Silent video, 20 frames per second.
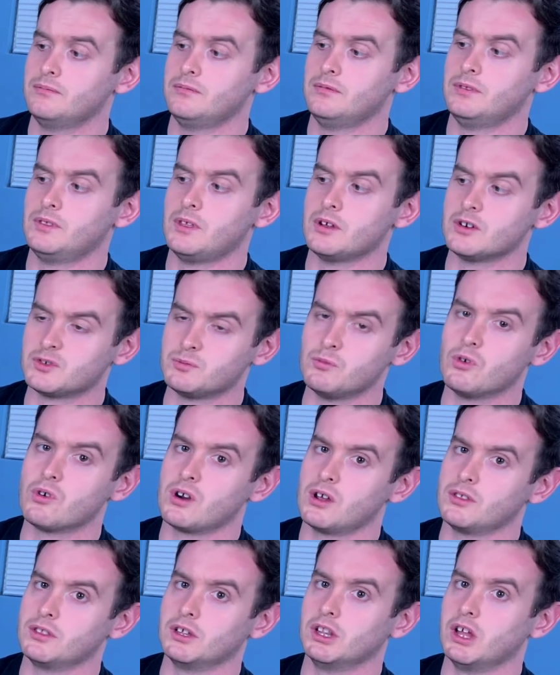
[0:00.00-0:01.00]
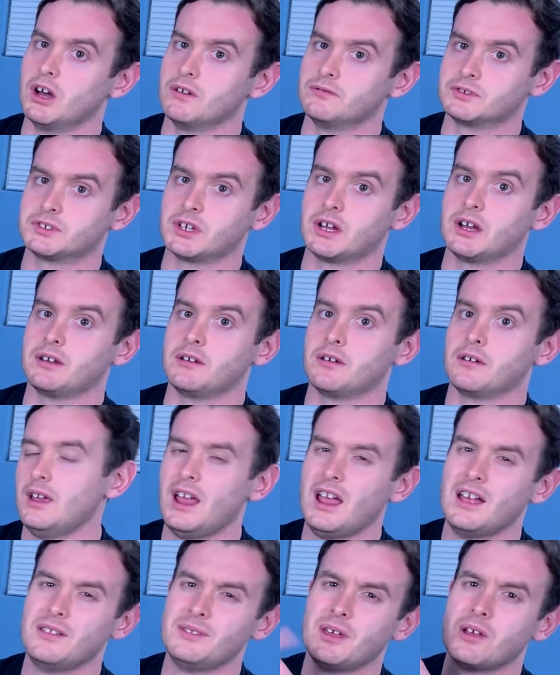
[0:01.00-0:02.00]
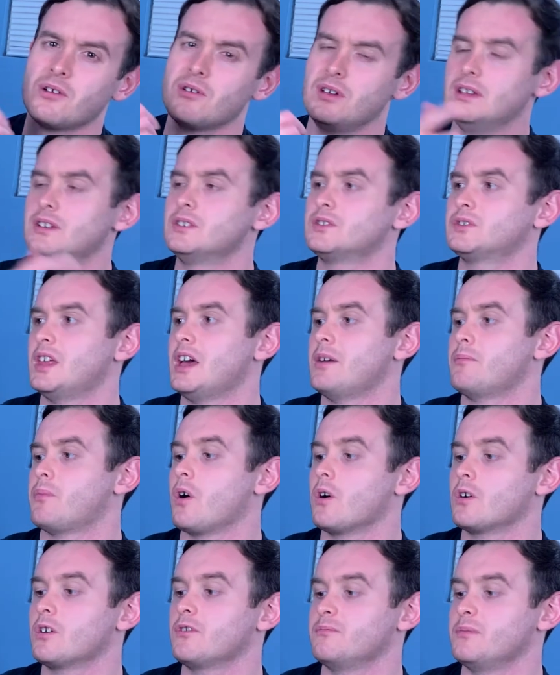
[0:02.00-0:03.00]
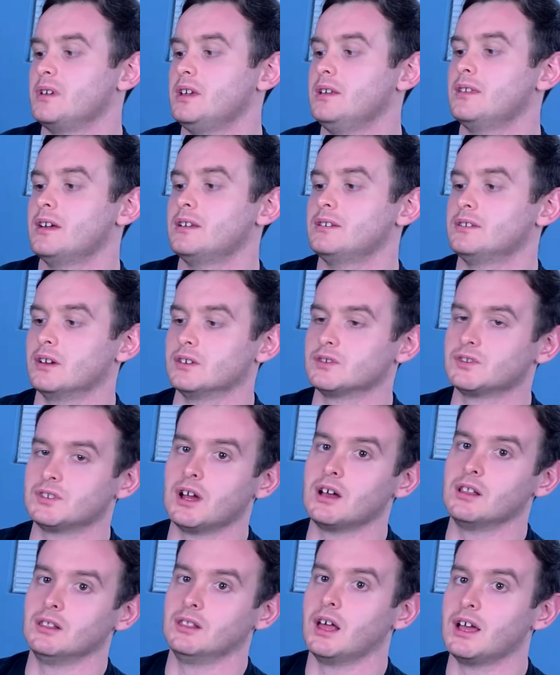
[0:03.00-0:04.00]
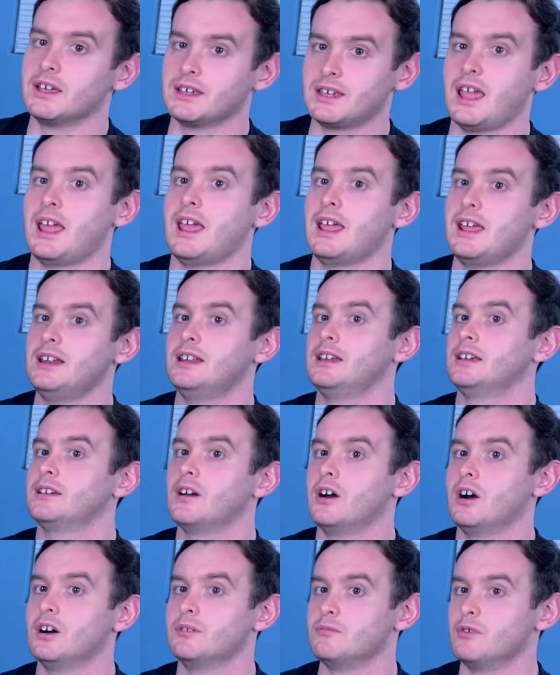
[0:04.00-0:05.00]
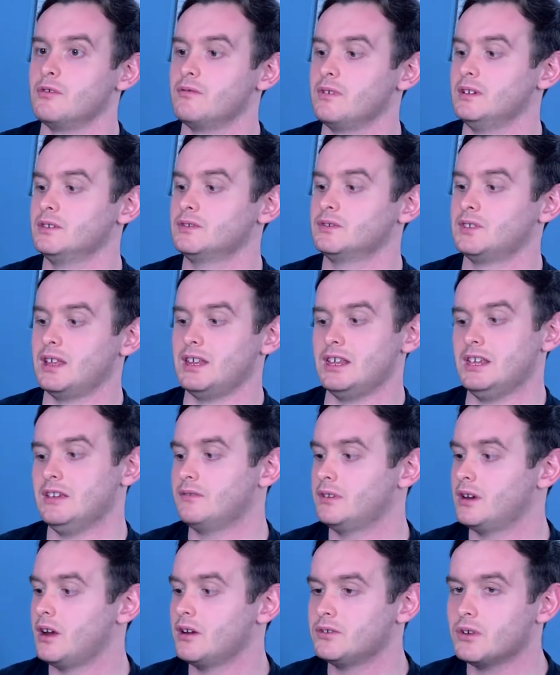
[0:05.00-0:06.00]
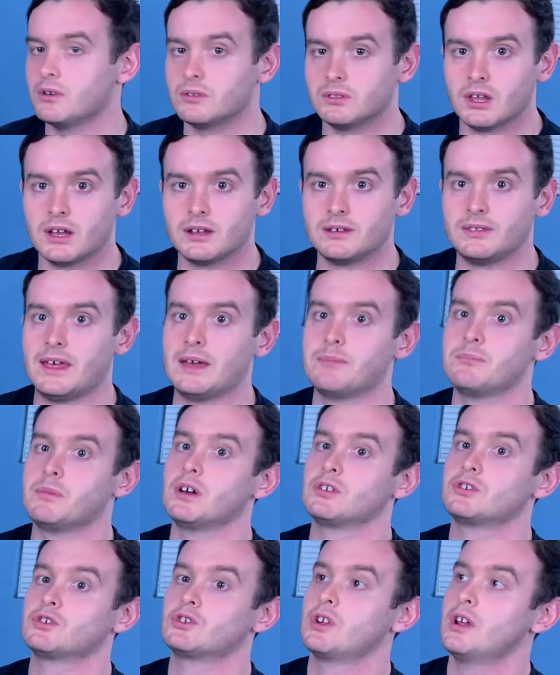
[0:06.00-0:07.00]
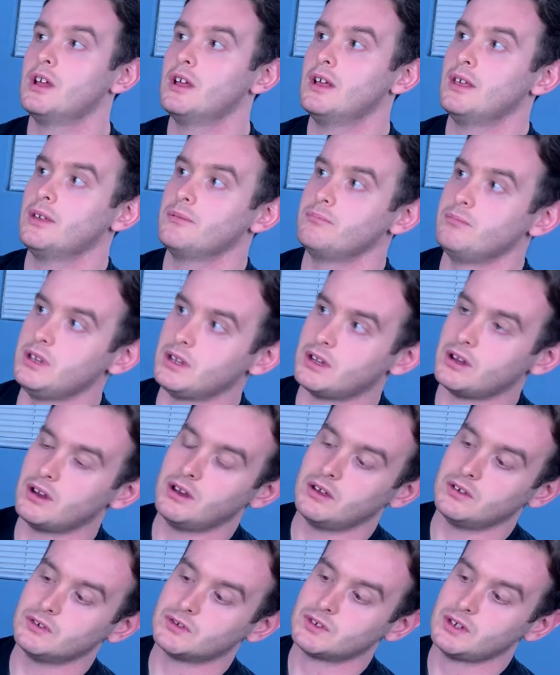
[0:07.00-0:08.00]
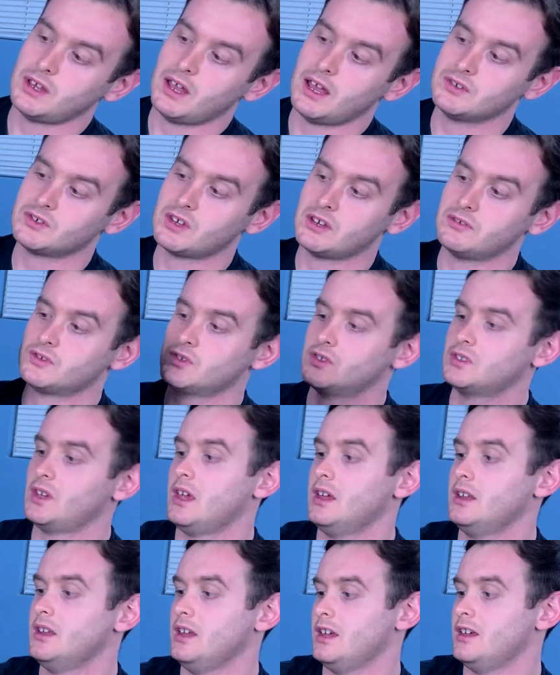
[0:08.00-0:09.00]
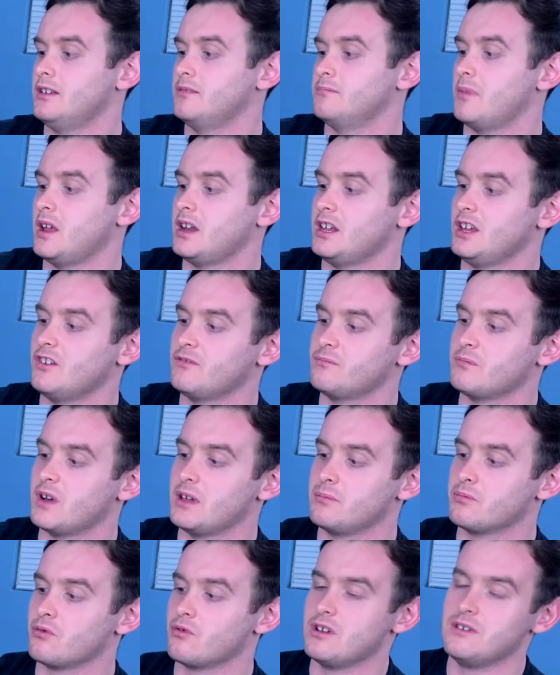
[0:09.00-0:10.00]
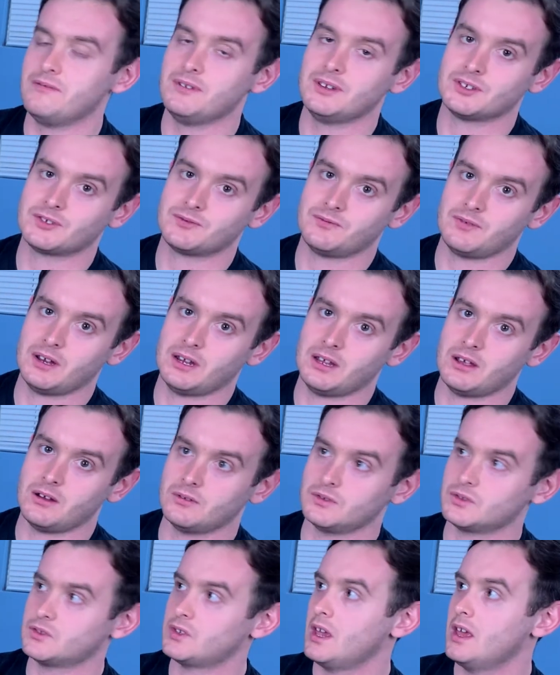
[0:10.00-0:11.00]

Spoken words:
there's more on the love side. And there is that part of me that does not like hating on movies that even I don't like that much. Because, as I've said in many of my previous videos,